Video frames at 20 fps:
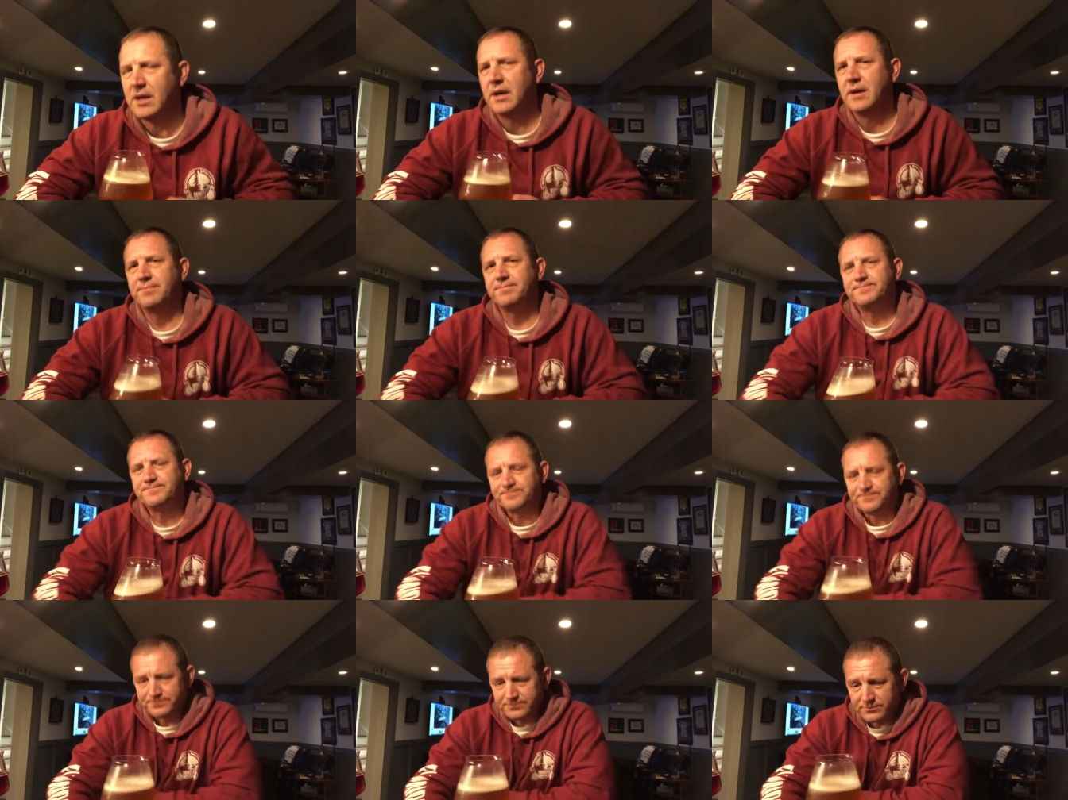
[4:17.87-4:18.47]
yeah.
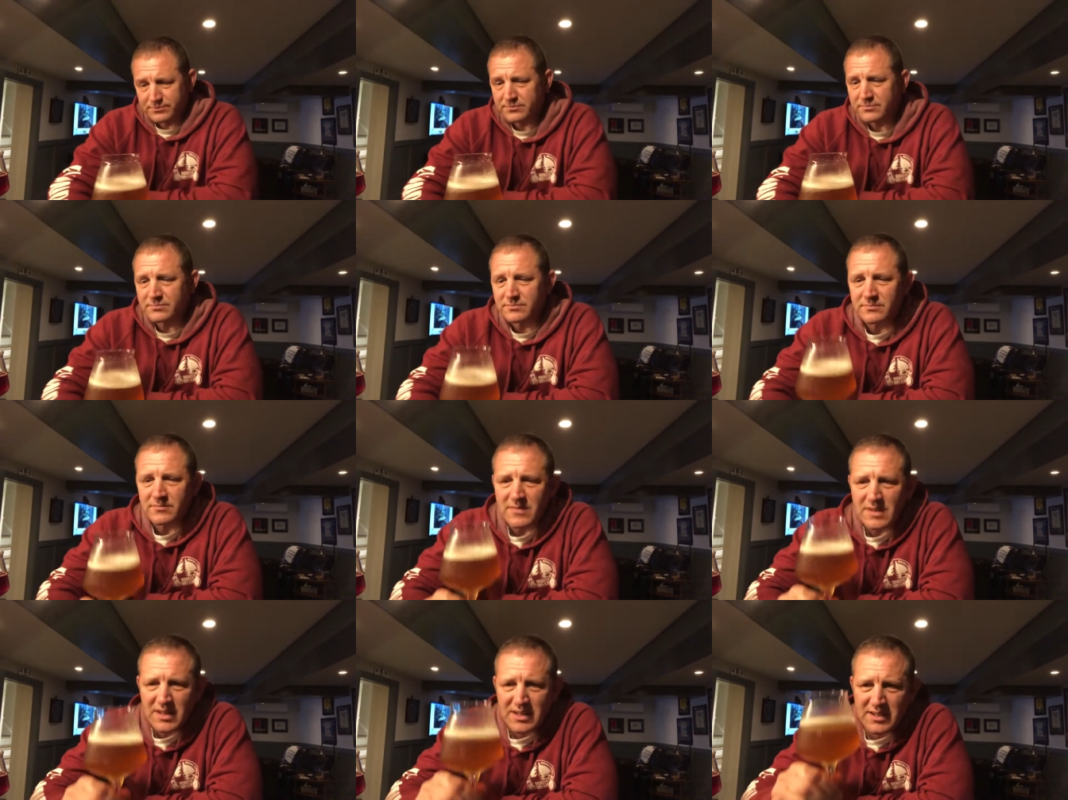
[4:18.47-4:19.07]

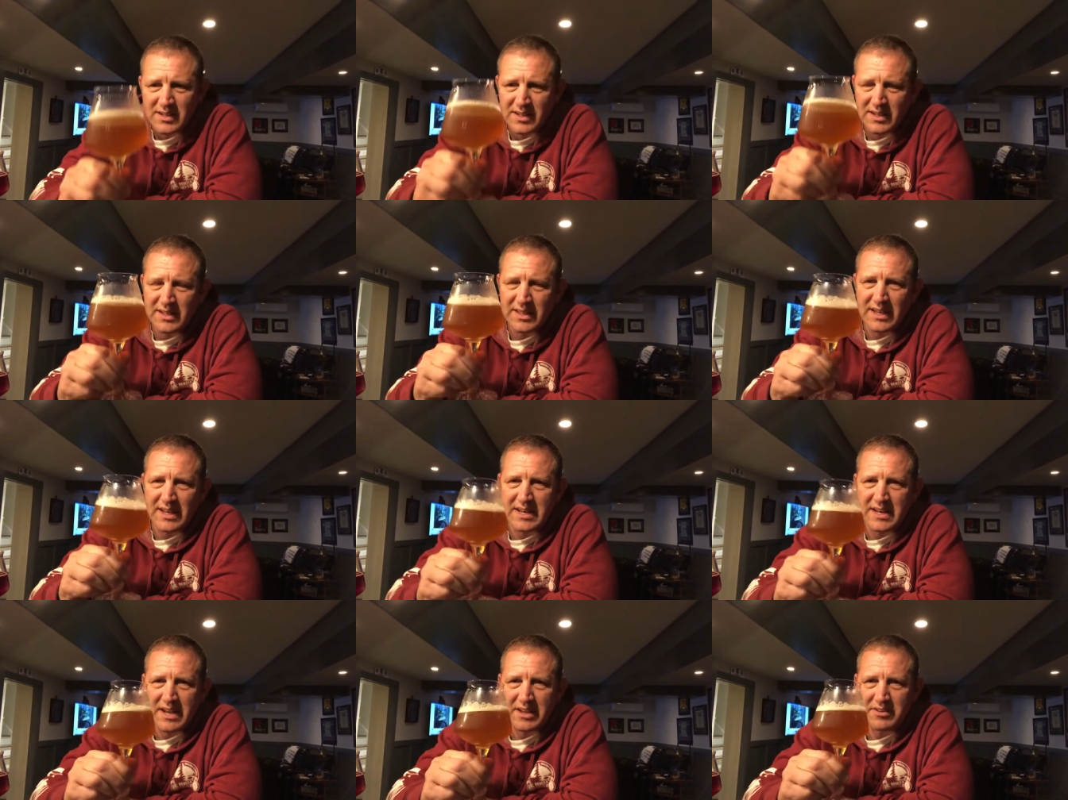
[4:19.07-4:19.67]

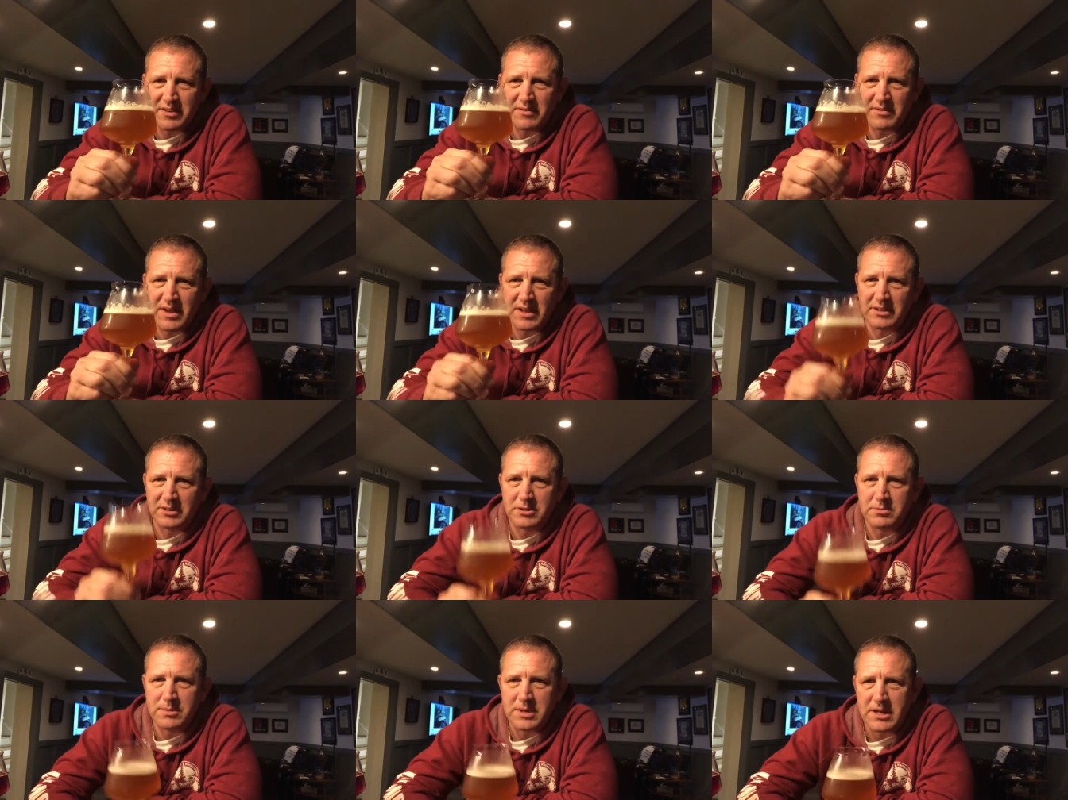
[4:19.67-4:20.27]
Again, now that I've got a
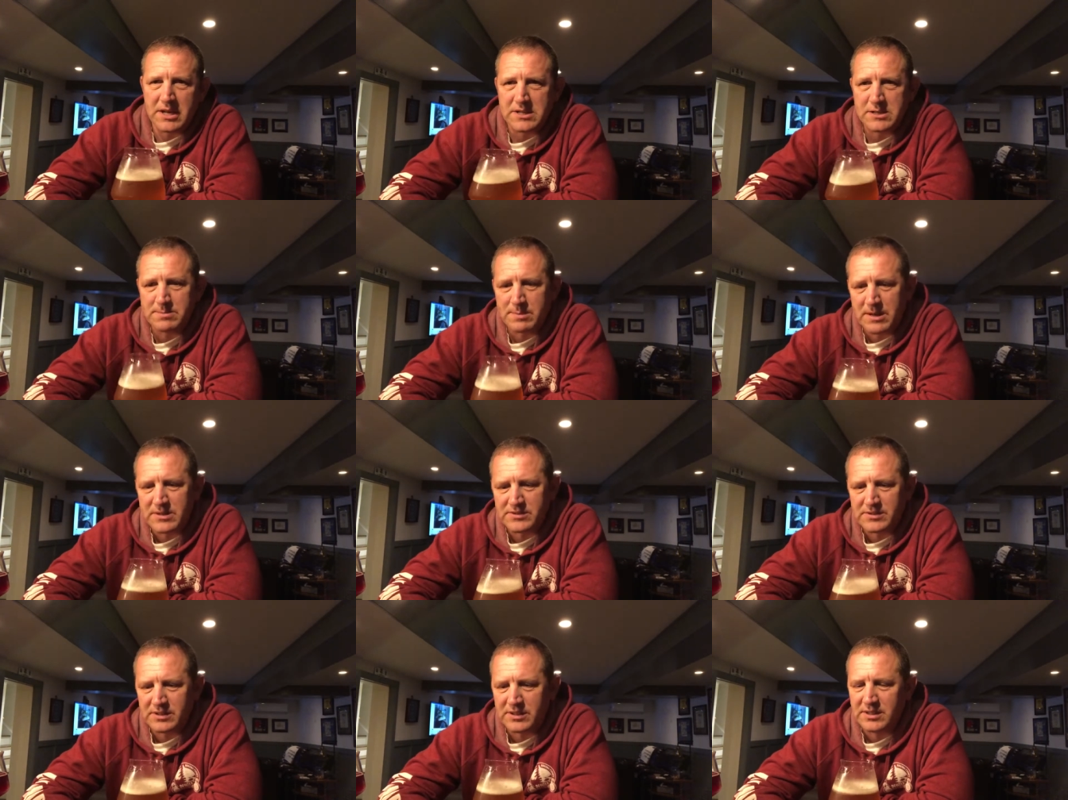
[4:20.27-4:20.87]
little bit of
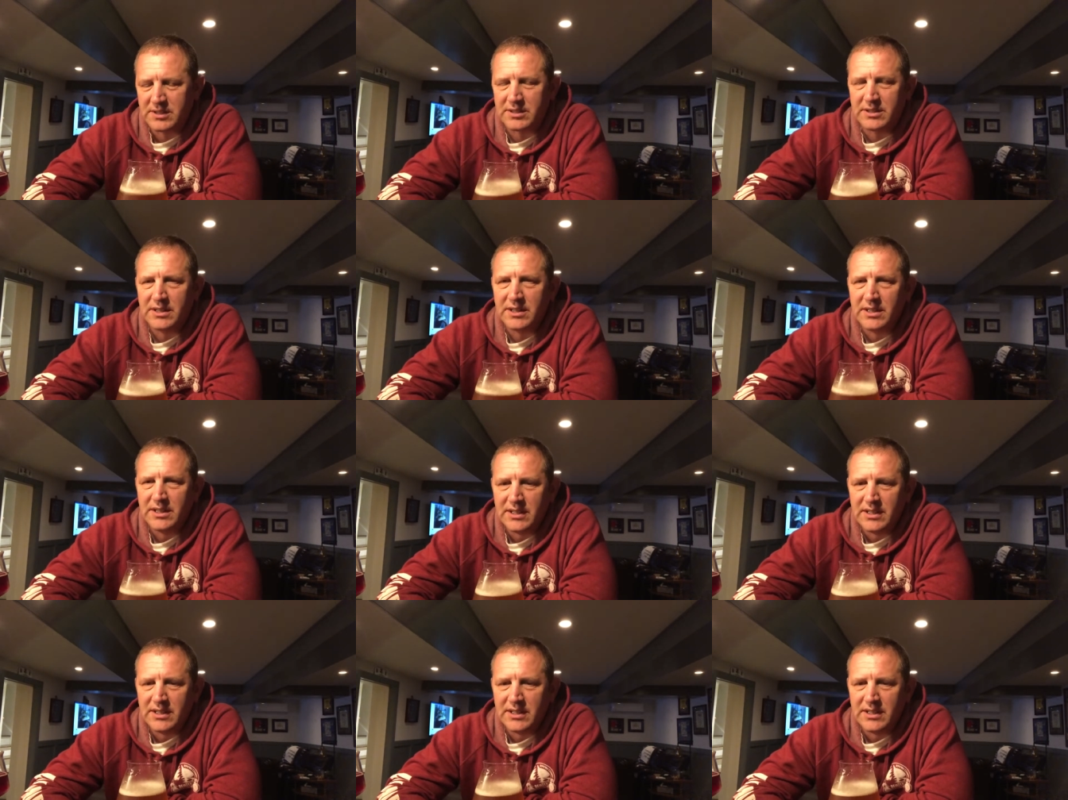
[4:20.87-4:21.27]
headspace in here,